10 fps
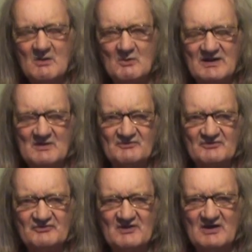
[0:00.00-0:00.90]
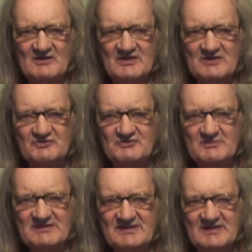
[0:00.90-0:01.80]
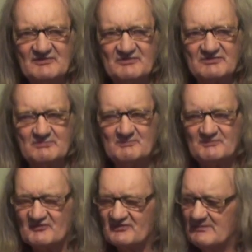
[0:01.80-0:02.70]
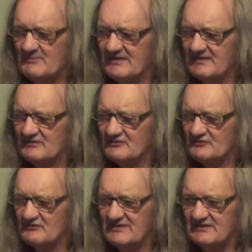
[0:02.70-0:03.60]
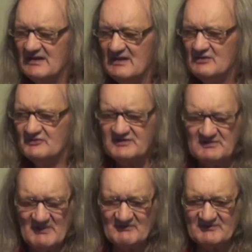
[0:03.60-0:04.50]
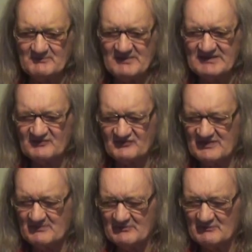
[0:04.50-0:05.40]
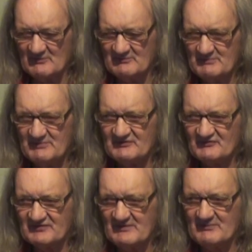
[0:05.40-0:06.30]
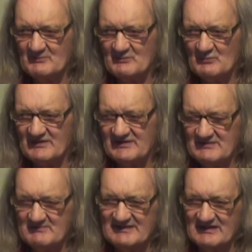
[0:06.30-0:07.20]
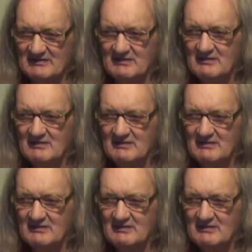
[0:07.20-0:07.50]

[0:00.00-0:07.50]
when I was a child there used to be kids skipping in the street. You should have had this big skipping rope and they'd be skipping with one in the middle,